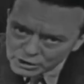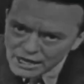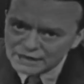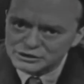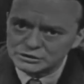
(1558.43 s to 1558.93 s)

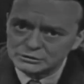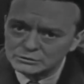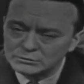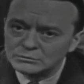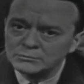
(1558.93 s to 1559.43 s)
connection
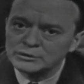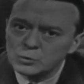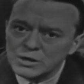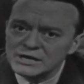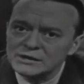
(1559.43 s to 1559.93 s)

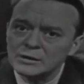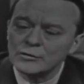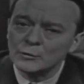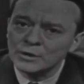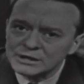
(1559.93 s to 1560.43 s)
between
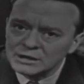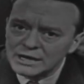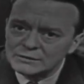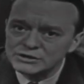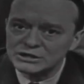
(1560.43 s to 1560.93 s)
the written
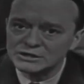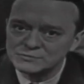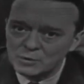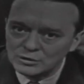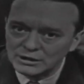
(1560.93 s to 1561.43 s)
language and
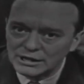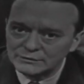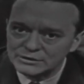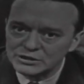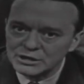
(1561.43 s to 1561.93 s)
the spoken
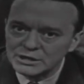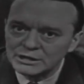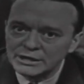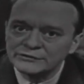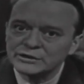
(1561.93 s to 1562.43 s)
language
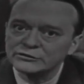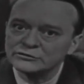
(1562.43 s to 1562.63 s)
is